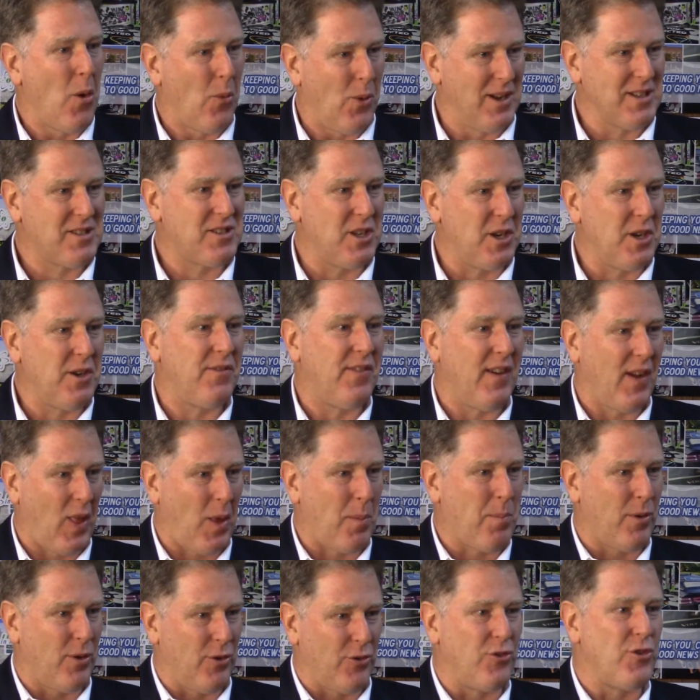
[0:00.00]
Once the
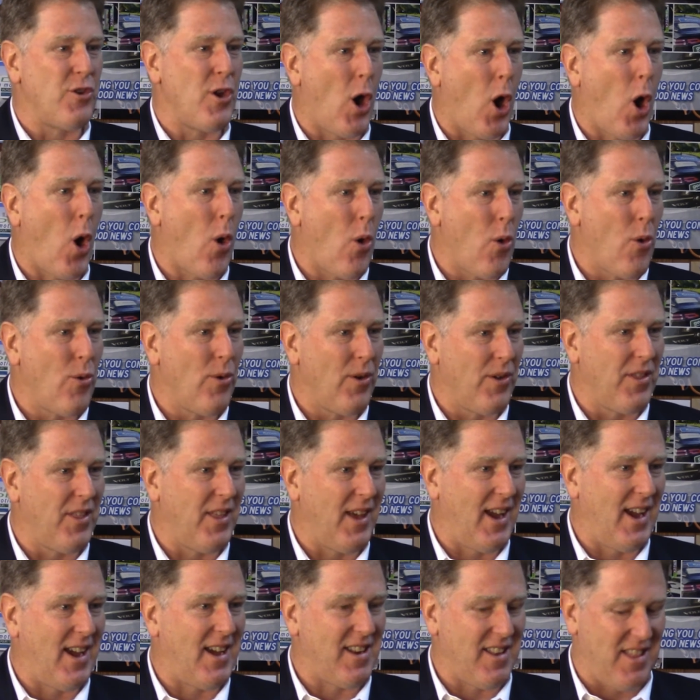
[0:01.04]
developers know
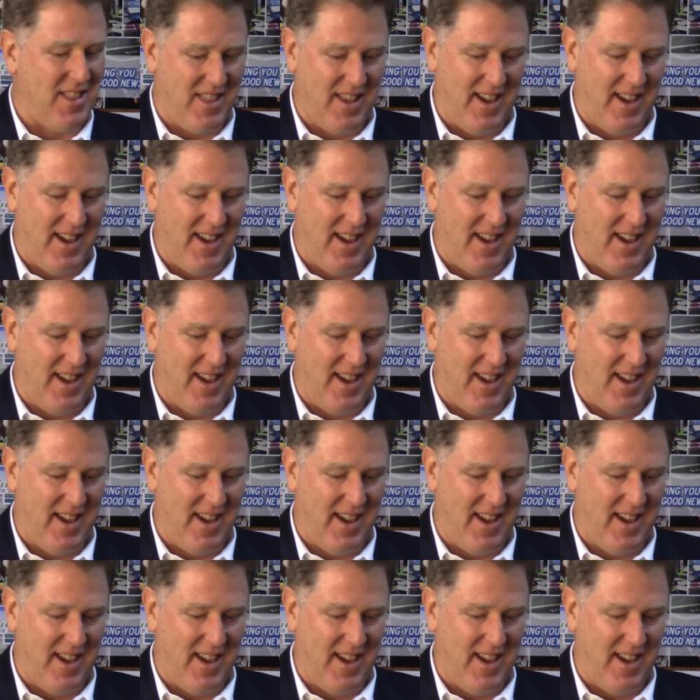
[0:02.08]
that